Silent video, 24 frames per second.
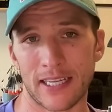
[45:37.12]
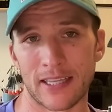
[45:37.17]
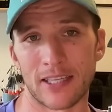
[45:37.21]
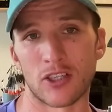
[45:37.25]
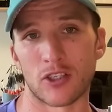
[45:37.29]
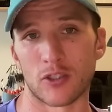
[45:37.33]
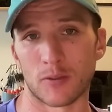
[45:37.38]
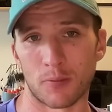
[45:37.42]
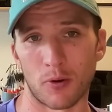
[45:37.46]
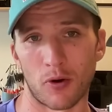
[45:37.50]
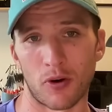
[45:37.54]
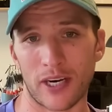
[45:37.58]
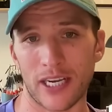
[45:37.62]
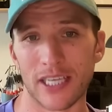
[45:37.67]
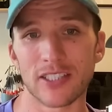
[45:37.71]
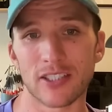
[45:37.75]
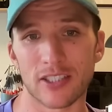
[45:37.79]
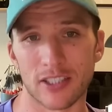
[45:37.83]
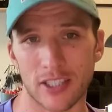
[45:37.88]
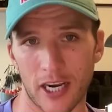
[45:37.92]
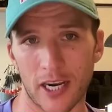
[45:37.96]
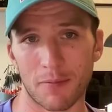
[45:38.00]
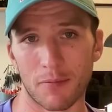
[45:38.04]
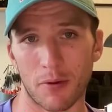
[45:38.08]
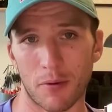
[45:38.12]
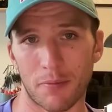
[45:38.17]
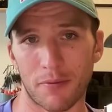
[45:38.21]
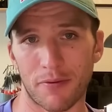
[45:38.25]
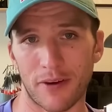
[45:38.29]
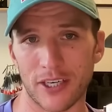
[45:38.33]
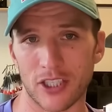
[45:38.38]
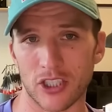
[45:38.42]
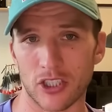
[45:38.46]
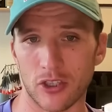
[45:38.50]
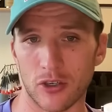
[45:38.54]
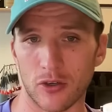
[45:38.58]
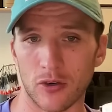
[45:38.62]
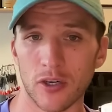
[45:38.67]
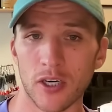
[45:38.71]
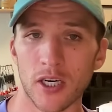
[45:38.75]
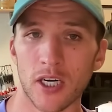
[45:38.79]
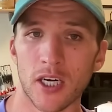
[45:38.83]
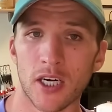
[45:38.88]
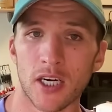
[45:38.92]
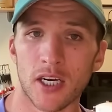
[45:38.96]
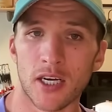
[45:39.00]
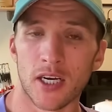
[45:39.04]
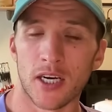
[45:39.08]
the sport is turning more professional.
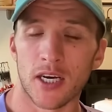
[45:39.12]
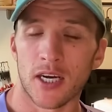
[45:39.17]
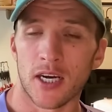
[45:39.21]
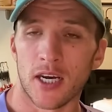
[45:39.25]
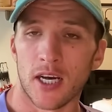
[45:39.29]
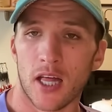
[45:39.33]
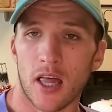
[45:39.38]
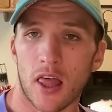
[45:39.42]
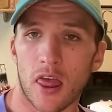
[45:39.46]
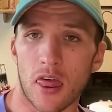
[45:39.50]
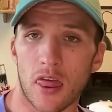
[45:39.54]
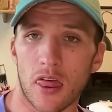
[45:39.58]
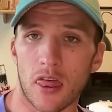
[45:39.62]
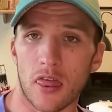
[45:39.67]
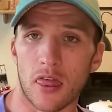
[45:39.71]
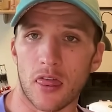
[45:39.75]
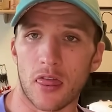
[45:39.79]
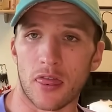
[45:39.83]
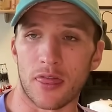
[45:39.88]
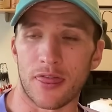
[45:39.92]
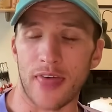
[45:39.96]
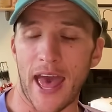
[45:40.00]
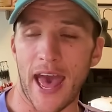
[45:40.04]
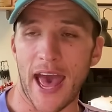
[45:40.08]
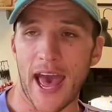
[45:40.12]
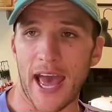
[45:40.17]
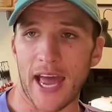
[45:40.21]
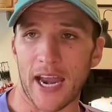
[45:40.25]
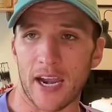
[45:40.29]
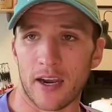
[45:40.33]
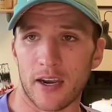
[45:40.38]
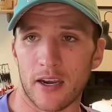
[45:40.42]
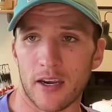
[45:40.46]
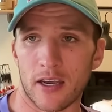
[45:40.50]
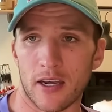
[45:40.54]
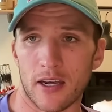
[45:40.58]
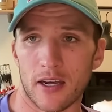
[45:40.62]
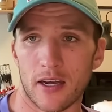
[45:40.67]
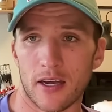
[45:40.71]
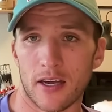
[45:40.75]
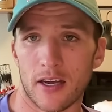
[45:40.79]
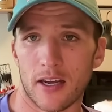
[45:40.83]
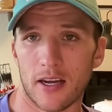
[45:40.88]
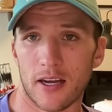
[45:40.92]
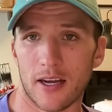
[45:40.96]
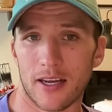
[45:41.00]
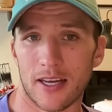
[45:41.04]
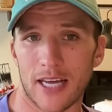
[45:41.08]
Then
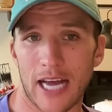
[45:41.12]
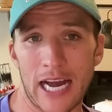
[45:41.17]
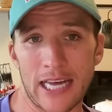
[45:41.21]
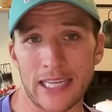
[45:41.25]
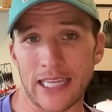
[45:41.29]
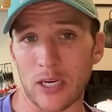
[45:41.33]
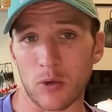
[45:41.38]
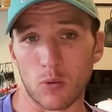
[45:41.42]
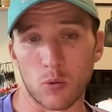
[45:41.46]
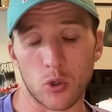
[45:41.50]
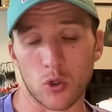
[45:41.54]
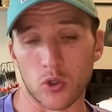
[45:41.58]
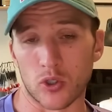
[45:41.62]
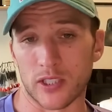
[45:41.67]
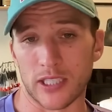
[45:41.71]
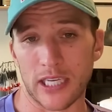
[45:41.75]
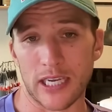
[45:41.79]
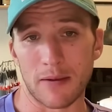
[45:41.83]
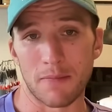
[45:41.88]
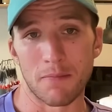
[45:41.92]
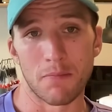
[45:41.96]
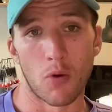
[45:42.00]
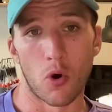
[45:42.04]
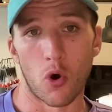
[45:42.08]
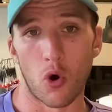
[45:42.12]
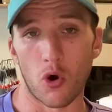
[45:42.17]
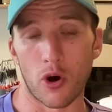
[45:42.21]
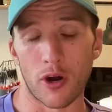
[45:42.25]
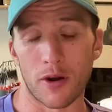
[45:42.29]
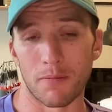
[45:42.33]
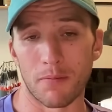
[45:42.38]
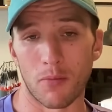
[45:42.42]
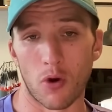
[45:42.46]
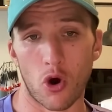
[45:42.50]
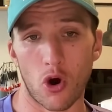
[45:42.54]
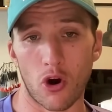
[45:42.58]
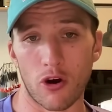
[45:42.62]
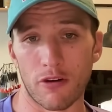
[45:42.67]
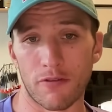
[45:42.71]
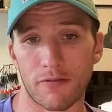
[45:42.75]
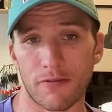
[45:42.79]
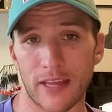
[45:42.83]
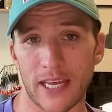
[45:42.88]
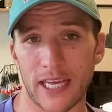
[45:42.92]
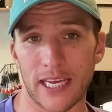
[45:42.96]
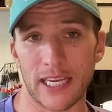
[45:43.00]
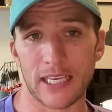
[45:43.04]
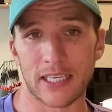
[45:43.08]
I think we'll see more and more
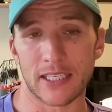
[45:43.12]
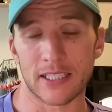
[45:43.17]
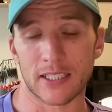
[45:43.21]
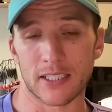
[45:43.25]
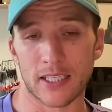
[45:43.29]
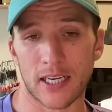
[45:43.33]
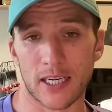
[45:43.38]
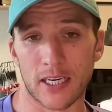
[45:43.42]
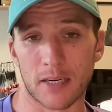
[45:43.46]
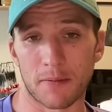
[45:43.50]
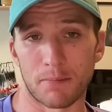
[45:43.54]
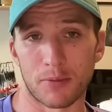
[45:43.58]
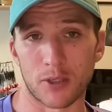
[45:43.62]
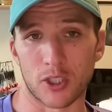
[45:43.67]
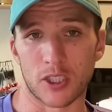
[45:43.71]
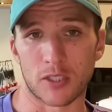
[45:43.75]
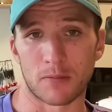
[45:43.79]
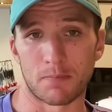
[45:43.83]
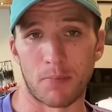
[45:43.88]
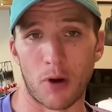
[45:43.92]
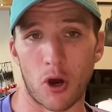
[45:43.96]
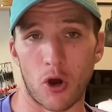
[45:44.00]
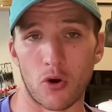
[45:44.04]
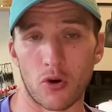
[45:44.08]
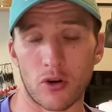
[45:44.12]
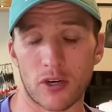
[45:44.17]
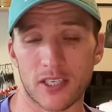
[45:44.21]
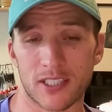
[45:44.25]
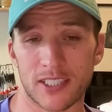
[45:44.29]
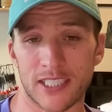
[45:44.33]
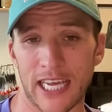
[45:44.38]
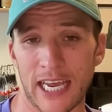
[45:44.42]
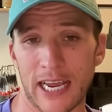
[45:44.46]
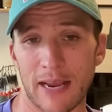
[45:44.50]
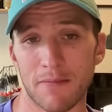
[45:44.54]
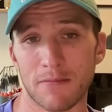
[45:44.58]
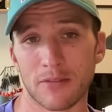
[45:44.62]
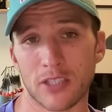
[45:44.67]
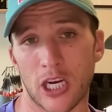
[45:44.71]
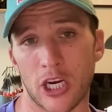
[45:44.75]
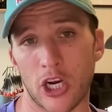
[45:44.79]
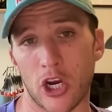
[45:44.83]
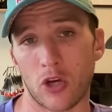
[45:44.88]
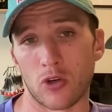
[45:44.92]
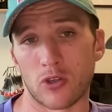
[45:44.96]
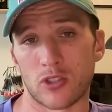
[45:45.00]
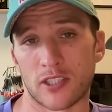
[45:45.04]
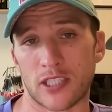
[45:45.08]
of these like bespoke teams. I
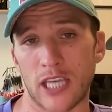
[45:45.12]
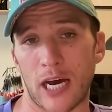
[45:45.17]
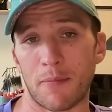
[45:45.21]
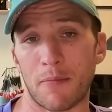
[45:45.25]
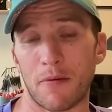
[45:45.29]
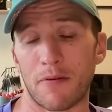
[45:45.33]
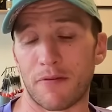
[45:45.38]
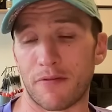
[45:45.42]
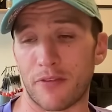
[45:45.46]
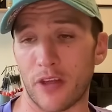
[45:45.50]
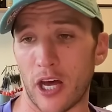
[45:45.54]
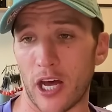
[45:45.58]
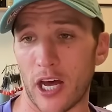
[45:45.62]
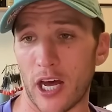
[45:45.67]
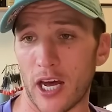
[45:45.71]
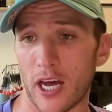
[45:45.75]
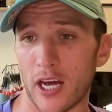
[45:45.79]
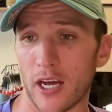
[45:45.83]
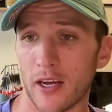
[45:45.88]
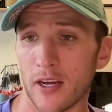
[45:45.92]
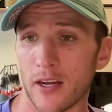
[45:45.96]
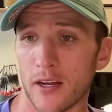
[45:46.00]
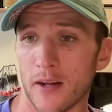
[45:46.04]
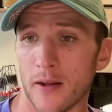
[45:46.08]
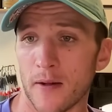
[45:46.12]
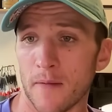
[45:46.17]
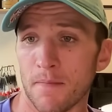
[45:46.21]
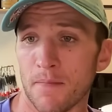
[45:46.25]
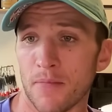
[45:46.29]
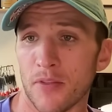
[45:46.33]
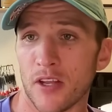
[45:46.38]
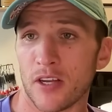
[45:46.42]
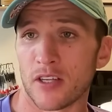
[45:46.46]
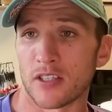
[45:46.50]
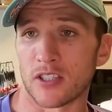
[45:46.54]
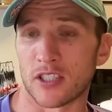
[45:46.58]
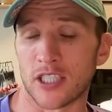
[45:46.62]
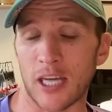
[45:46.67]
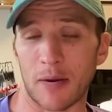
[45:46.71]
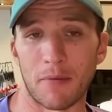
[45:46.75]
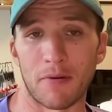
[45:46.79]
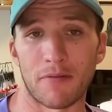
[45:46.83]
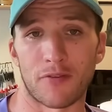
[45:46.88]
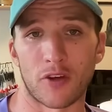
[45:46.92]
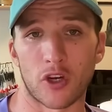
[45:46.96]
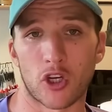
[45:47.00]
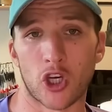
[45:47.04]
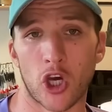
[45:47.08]
know some of the
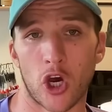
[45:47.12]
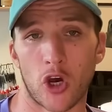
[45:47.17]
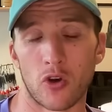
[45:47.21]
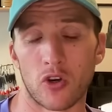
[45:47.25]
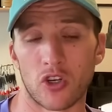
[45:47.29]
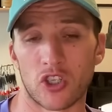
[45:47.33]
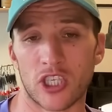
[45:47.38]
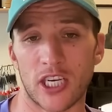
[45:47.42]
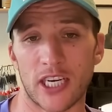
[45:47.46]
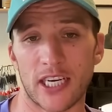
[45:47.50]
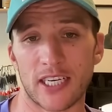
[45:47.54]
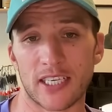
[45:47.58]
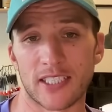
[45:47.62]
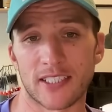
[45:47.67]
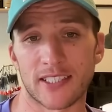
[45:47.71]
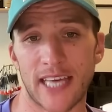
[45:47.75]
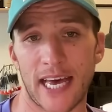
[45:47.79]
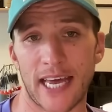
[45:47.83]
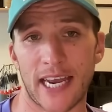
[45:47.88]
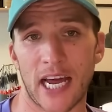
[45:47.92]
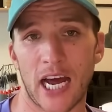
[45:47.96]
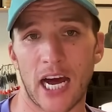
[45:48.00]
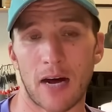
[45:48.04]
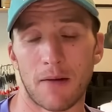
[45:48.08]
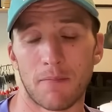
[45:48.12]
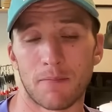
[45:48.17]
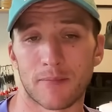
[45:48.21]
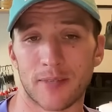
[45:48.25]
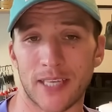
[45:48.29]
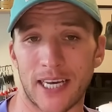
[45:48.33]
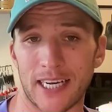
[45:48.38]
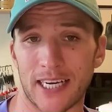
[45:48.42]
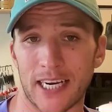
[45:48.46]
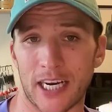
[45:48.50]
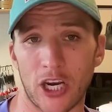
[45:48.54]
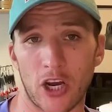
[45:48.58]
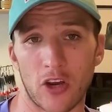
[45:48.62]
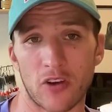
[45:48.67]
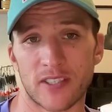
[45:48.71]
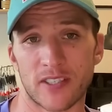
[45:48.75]
coaching setups, like I know